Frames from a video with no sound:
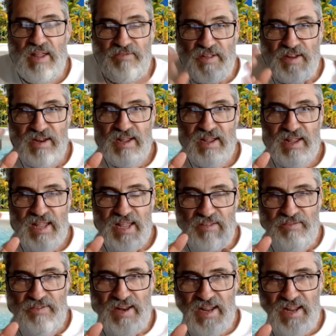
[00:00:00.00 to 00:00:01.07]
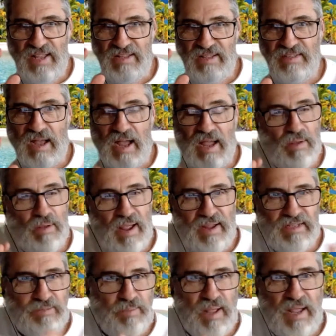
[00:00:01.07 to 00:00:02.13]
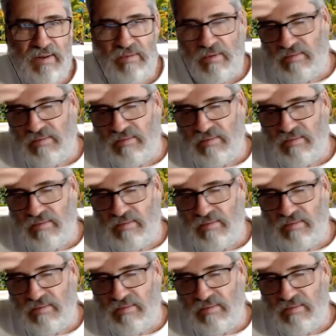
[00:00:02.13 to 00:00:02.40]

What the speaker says: it is, I explained.